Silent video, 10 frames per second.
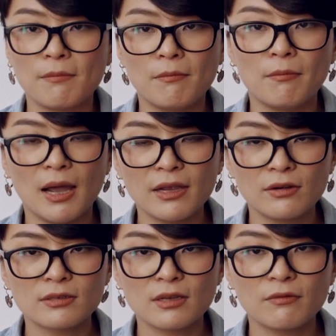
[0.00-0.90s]

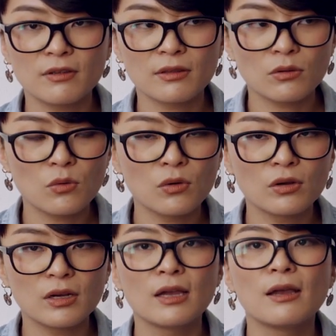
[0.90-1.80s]
minor 7th
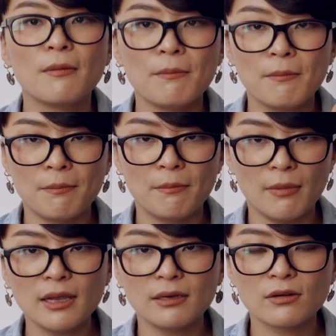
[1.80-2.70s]
chord,
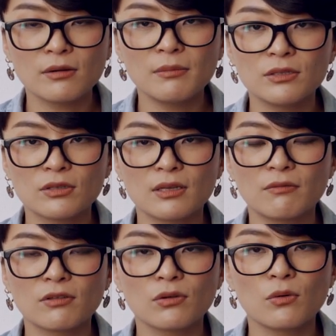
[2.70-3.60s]
minor major
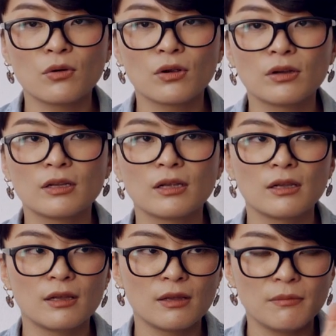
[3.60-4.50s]
7th chord,
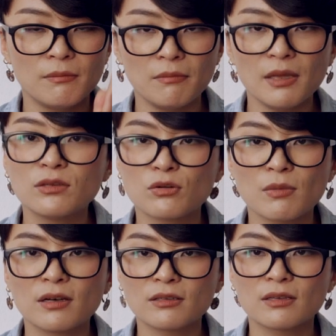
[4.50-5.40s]
major
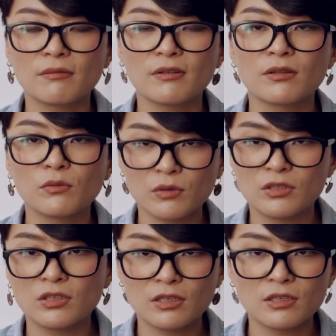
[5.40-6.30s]
minor 7th,
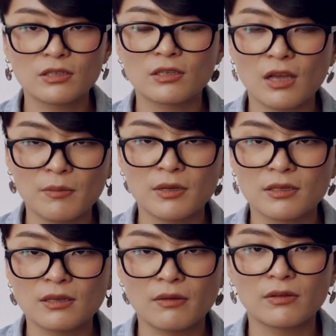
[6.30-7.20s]
which is the
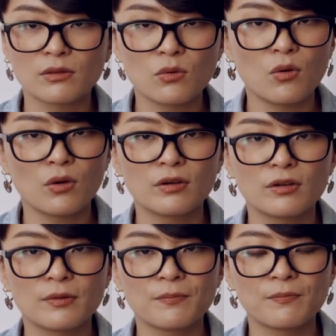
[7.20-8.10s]
dominant 7th chord.
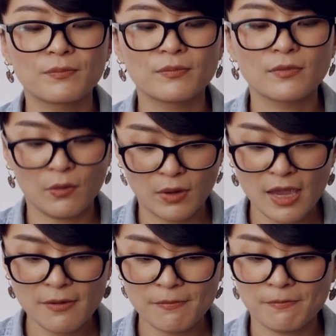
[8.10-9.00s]

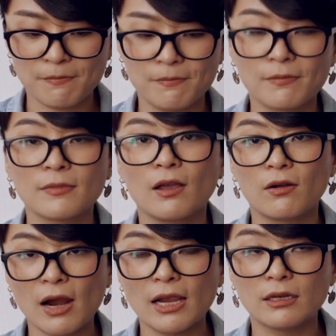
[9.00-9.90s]
Okay?
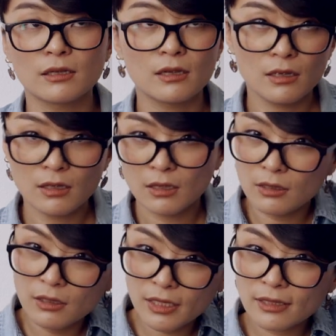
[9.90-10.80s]
All right.
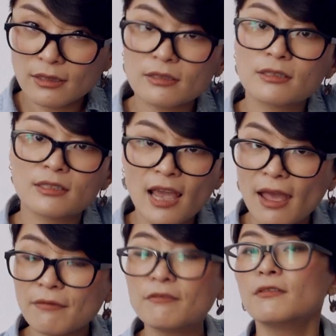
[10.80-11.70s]
Look at this
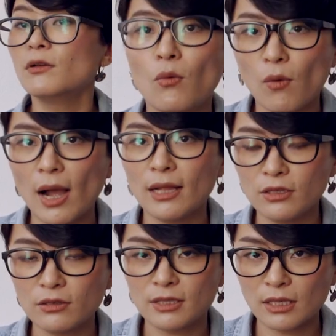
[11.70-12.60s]
stuff while
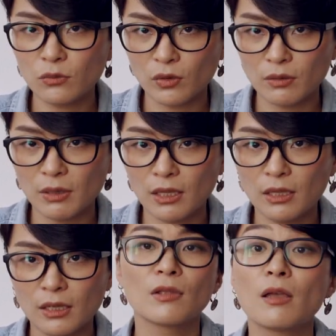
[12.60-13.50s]
you sing with me,
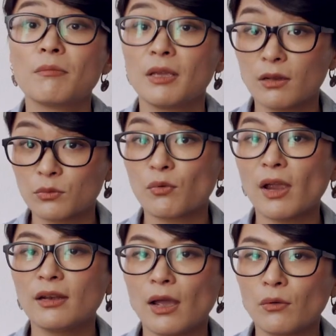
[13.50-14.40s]
because
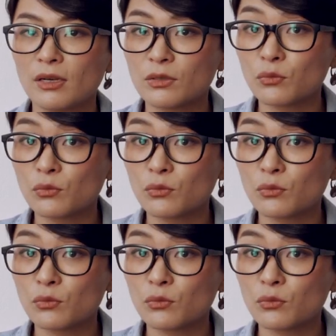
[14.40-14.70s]
right now it is